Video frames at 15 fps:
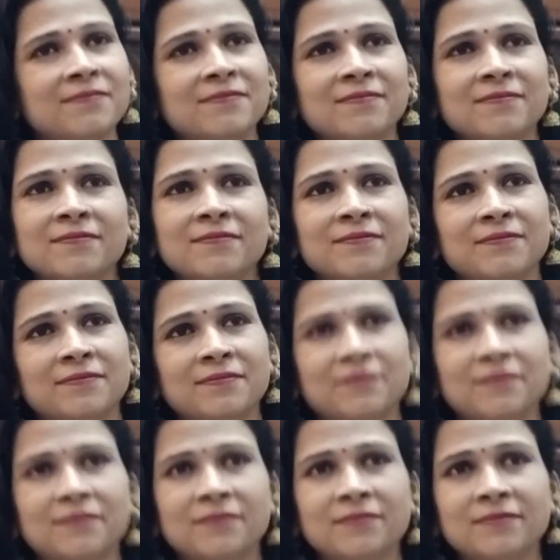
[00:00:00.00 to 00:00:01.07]

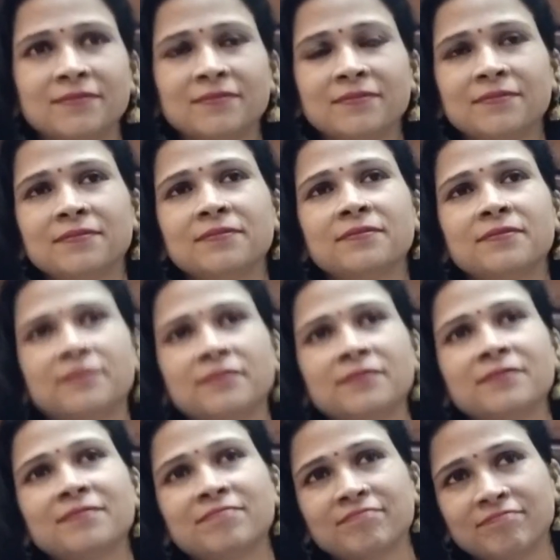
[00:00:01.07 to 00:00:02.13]

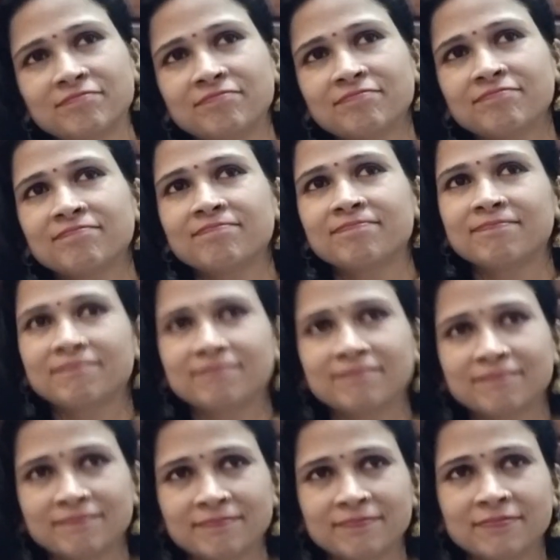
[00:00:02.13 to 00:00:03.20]

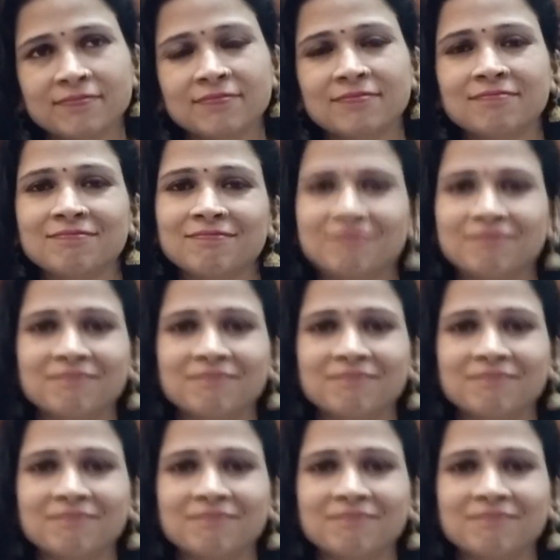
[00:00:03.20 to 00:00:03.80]
This person isn't speaking.